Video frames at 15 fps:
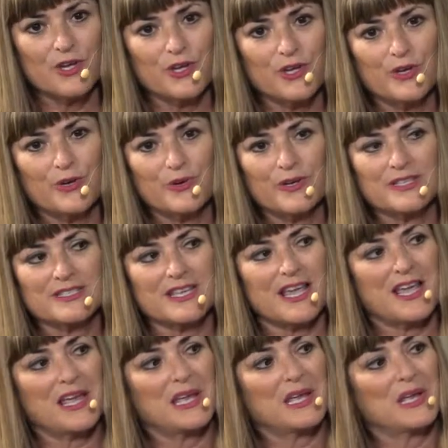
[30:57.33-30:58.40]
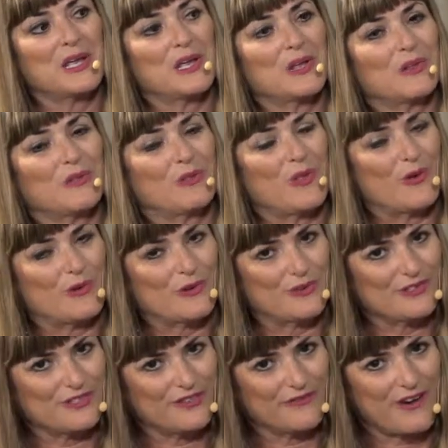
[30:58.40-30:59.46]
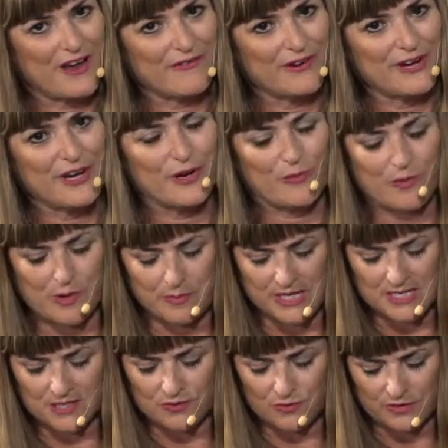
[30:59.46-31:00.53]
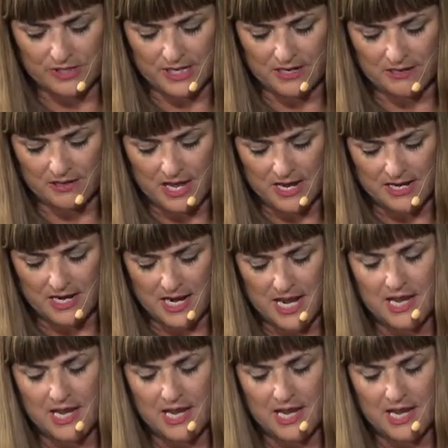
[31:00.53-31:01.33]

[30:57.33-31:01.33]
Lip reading: who is a local survivor here in Wilmington, North Carolina,